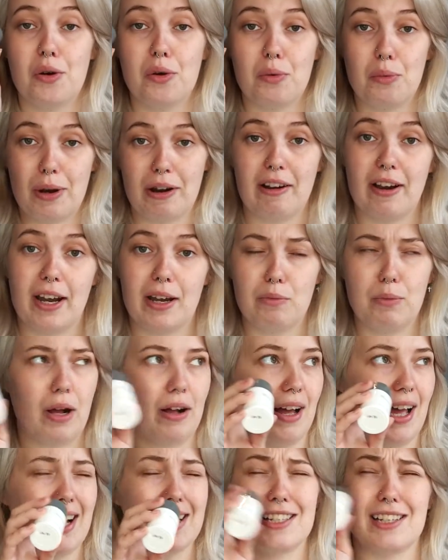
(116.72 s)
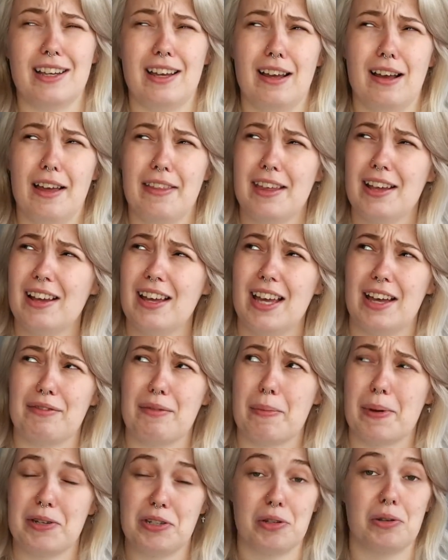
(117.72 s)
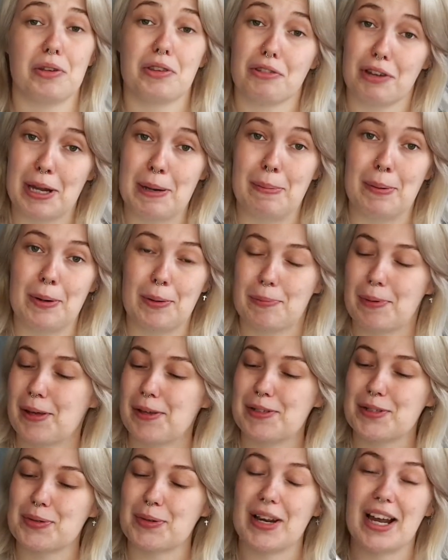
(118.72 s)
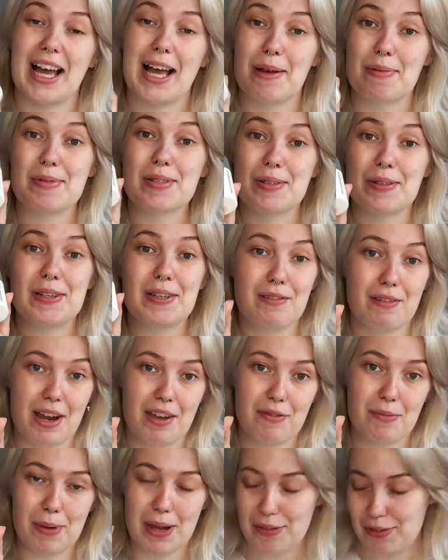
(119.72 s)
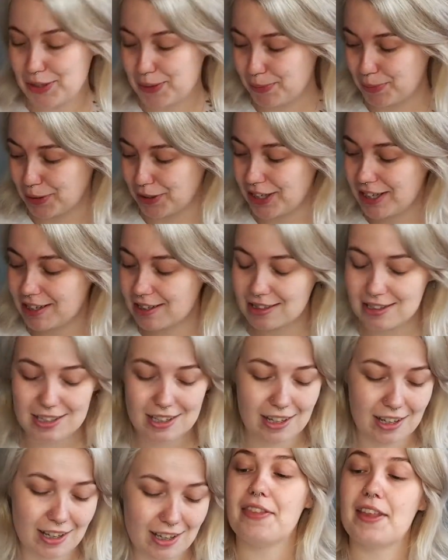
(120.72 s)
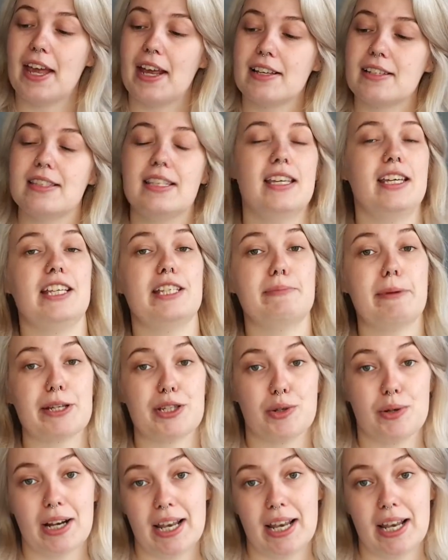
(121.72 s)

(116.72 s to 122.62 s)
where I have about two or three blog posts where I absolutely rave about this product. And there's the special